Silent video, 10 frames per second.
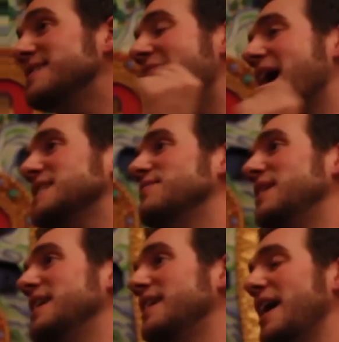to
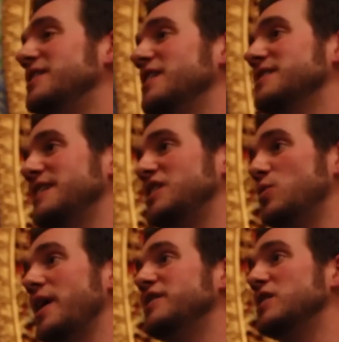actively engaging a
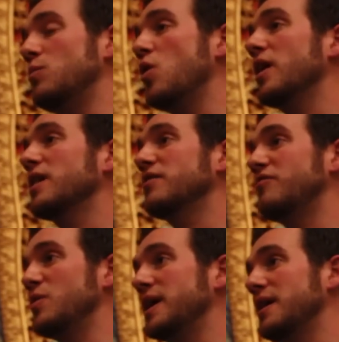situation and working
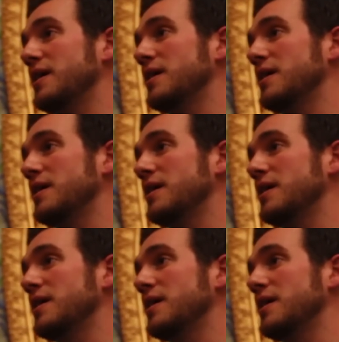through it.